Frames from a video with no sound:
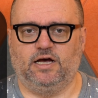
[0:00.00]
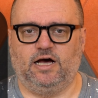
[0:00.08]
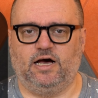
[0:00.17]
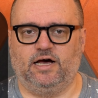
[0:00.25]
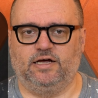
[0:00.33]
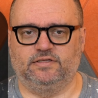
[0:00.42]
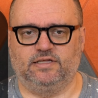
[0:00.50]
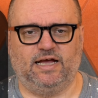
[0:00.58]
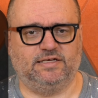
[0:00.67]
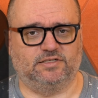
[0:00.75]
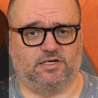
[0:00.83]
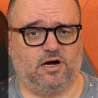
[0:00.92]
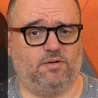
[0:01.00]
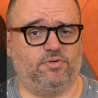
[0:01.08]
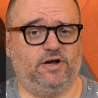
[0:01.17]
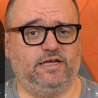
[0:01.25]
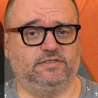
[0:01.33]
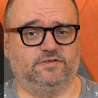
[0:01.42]
It has a
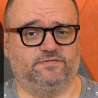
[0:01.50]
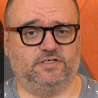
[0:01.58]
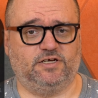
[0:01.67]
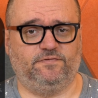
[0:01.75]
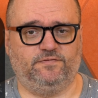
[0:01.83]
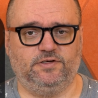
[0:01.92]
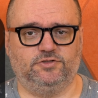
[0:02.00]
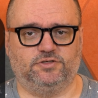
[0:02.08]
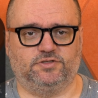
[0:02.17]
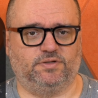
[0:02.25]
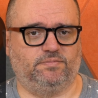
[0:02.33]
comprehensive set of features